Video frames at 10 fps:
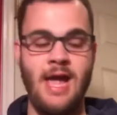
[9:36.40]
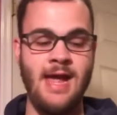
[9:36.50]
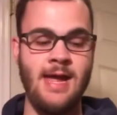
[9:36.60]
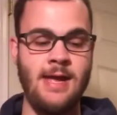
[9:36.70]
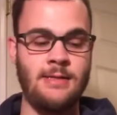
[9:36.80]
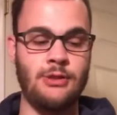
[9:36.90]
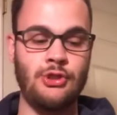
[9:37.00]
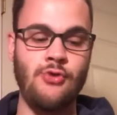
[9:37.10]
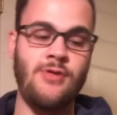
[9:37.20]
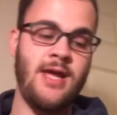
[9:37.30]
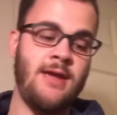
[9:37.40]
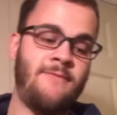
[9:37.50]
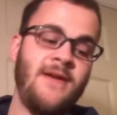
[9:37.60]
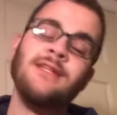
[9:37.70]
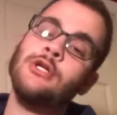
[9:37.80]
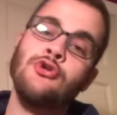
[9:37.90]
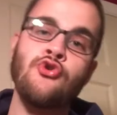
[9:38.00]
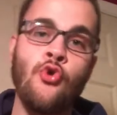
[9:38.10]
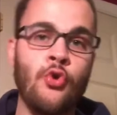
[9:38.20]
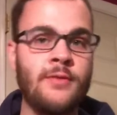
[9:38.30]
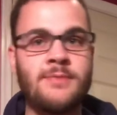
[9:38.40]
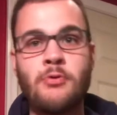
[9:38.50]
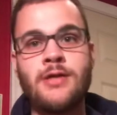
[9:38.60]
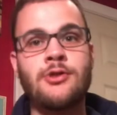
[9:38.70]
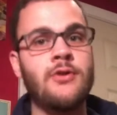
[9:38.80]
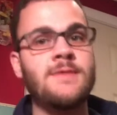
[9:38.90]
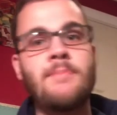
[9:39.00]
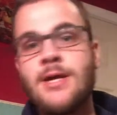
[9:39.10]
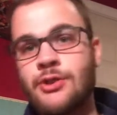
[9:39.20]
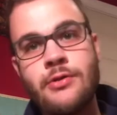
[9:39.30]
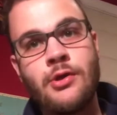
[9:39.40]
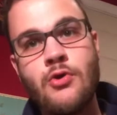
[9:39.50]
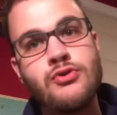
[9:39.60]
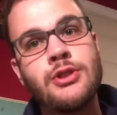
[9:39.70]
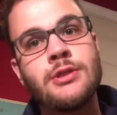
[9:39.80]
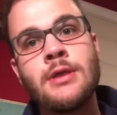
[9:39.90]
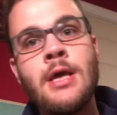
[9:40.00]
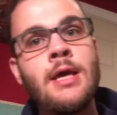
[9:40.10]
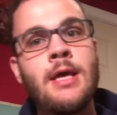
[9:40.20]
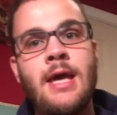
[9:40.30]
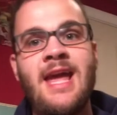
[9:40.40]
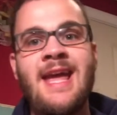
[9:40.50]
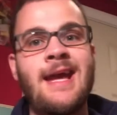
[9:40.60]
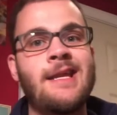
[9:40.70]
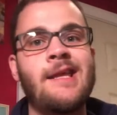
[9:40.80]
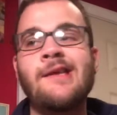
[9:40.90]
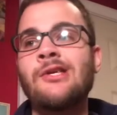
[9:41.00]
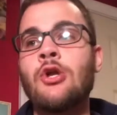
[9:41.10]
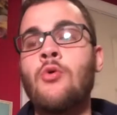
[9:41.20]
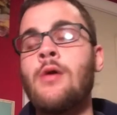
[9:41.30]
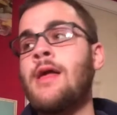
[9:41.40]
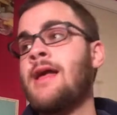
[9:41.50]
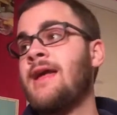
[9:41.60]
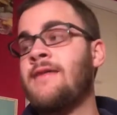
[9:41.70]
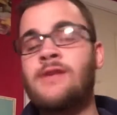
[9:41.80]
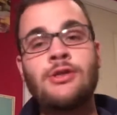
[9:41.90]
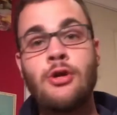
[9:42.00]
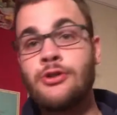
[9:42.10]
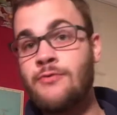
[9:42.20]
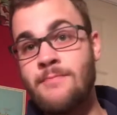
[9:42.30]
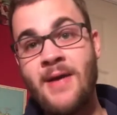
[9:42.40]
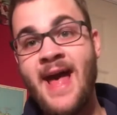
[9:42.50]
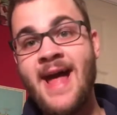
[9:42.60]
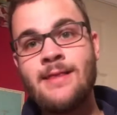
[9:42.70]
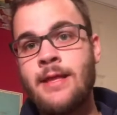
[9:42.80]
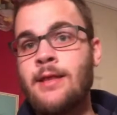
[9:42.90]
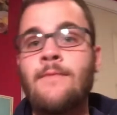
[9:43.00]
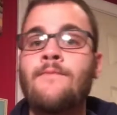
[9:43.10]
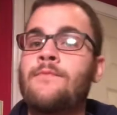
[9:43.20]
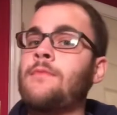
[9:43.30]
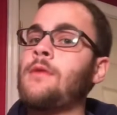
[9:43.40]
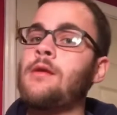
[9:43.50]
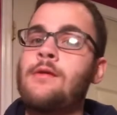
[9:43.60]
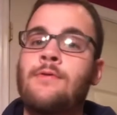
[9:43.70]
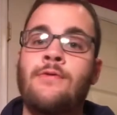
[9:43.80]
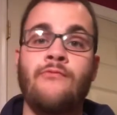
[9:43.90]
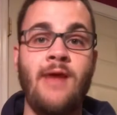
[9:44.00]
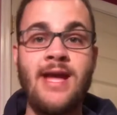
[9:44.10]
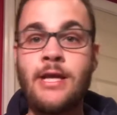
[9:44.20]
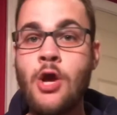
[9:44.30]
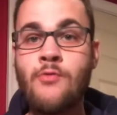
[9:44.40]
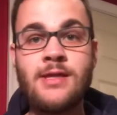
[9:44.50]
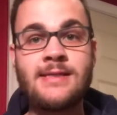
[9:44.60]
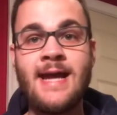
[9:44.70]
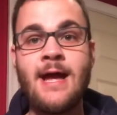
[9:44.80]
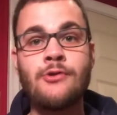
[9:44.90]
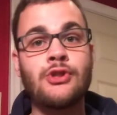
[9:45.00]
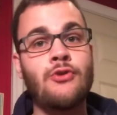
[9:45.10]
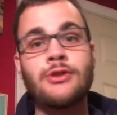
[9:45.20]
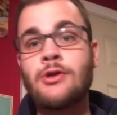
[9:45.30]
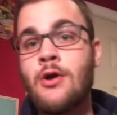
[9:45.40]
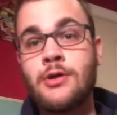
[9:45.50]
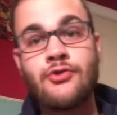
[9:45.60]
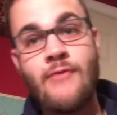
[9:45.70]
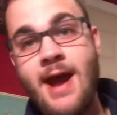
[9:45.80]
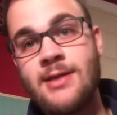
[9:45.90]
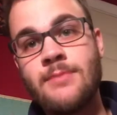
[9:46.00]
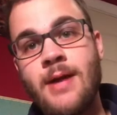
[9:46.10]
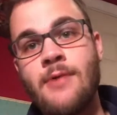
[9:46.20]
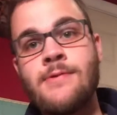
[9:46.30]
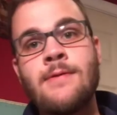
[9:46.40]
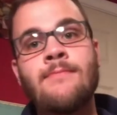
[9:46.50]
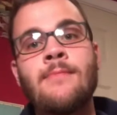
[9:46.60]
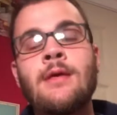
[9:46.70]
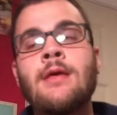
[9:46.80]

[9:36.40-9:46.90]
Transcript: And so they face enormous pressure, especially the coaches. And, you know, if they start doing bad, then the radio in the town starts talking trash about them.